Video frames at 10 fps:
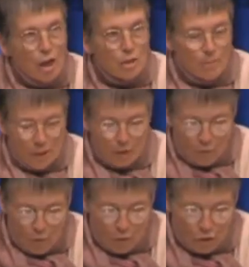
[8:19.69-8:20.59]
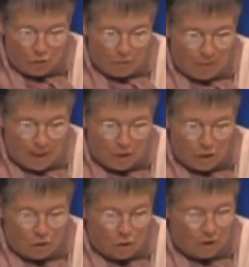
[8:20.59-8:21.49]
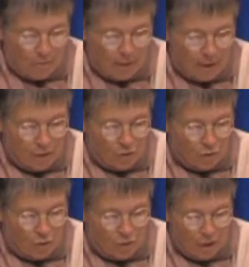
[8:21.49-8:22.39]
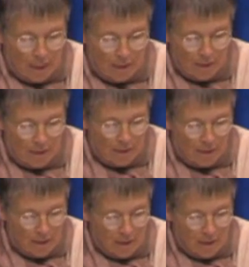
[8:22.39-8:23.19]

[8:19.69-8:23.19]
to be divorced from their social and political context,